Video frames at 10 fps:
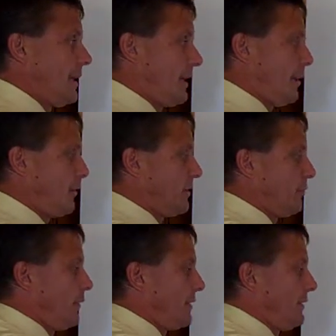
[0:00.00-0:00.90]
And I'll put the
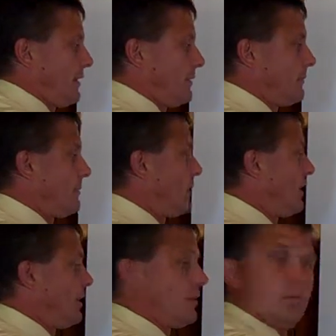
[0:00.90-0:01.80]
plus sign.
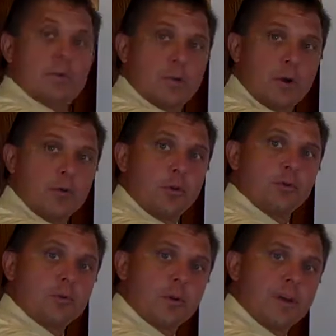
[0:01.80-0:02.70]
Well, we all know
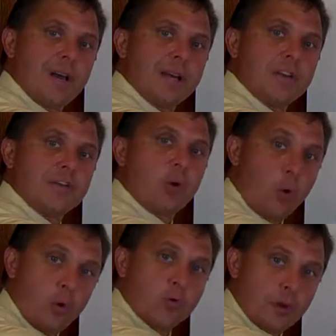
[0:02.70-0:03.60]
the square root of 9 is the
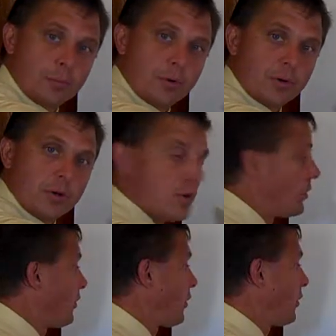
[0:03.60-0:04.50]
whole number,
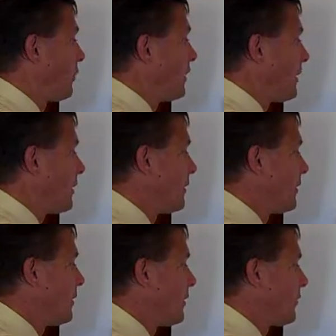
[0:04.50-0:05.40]
3.
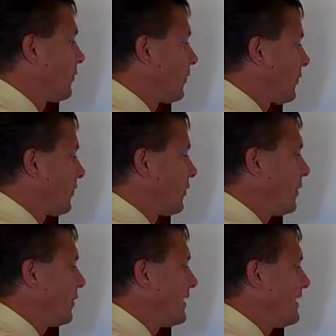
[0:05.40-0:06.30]
So the
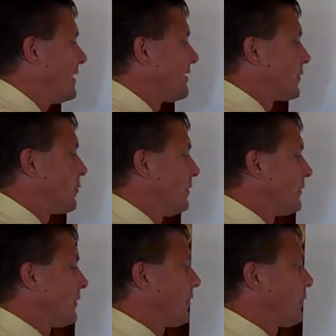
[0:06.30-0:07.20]
square root of 18 is
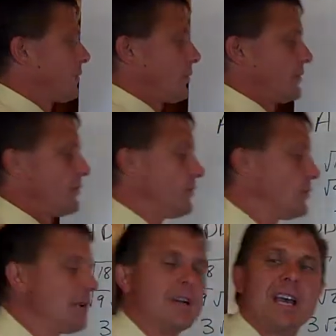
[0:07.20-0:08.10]
equivalent to 3 square root of 2.
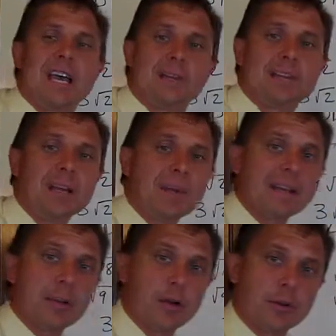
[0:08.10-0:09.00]
And if I take
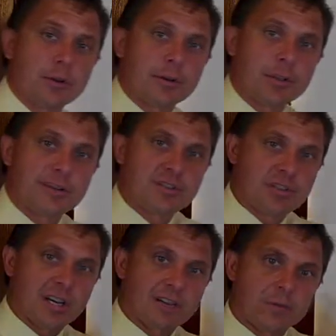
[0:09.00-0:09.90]
my calculator and I
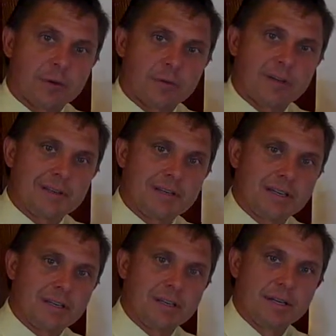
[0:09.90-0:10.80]
check square root of
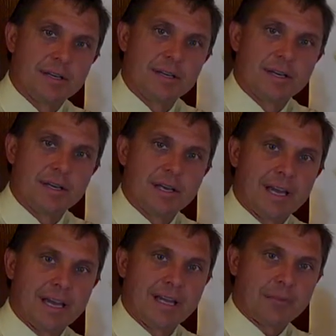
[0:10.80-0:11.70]
18
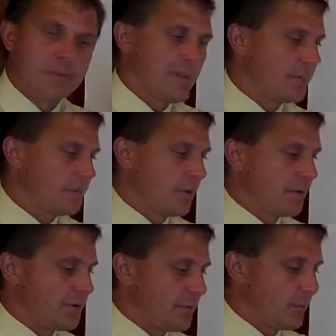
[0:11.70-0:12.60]
and 3 times the square
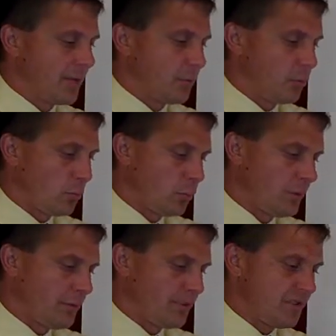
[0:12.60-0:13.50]
root of 2, and I'll do it
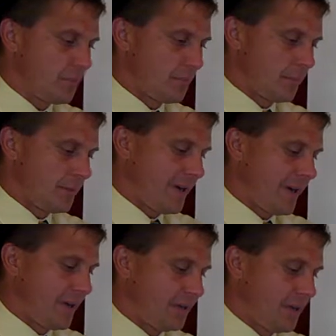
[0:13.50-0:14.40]
really super
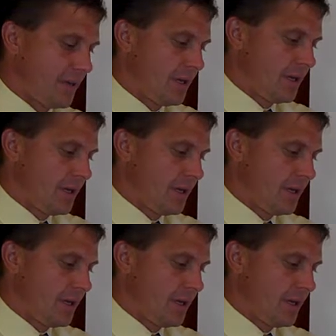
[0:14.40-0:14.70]
fast,